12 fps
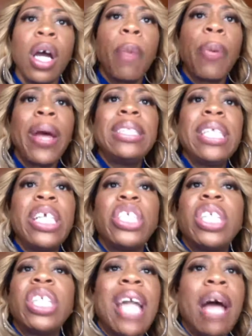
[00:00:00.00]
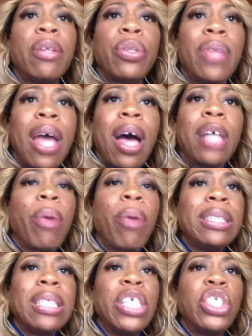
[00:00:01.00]
A president should not do that. A
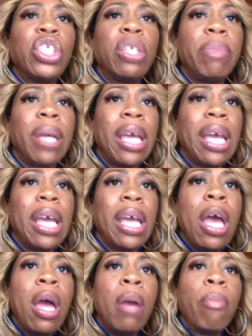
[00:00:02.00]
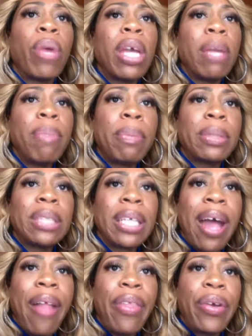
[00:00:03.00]
president should be bringing people
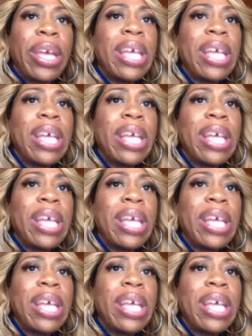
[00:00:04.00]
together.